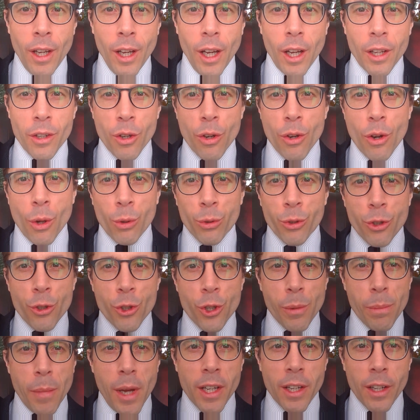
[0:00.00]
and an old
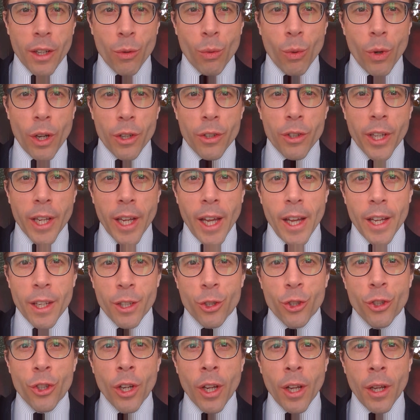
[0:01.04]
Germanic word
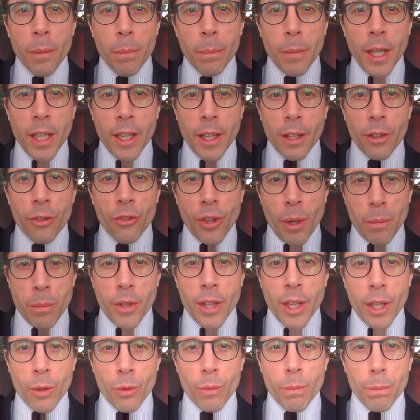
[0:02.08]
gage, meaning
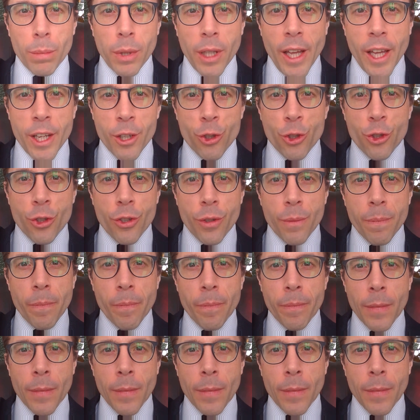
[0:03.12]
something pledged.